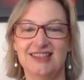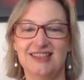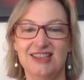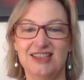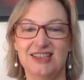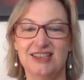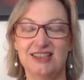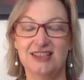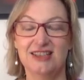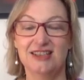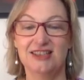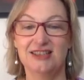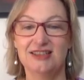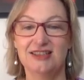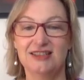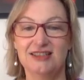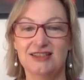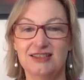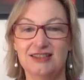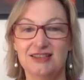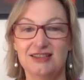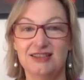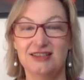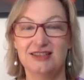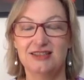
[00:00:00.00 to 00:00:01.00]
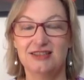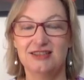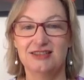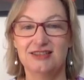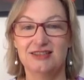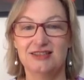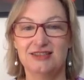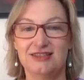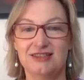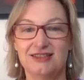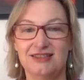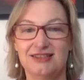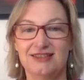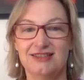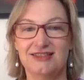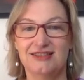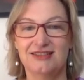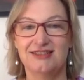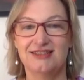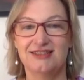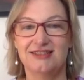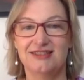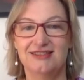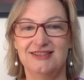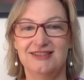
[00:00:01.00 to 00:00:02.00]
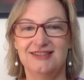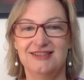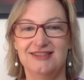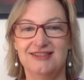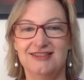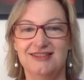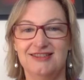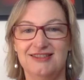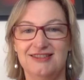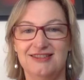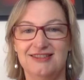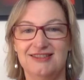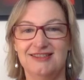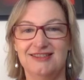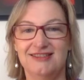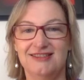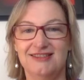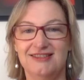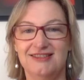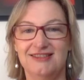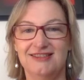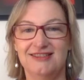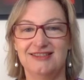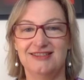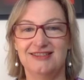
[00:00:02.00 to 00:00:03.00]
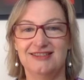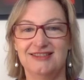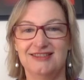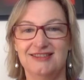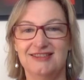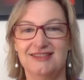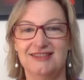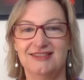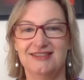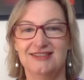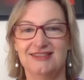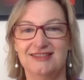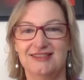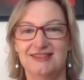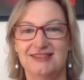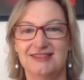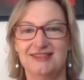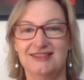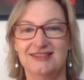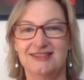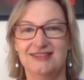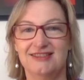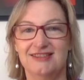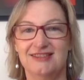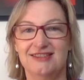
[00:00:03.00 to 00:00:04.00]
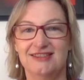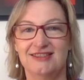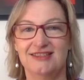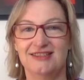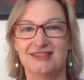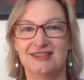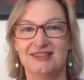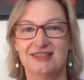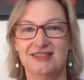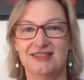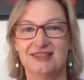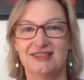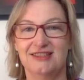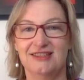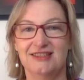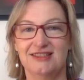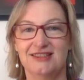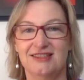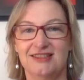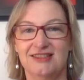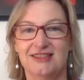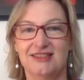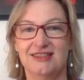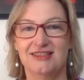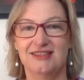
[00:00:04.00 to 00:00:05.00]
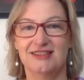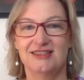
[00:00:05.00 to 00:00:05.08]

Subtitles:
This person isn't speaking.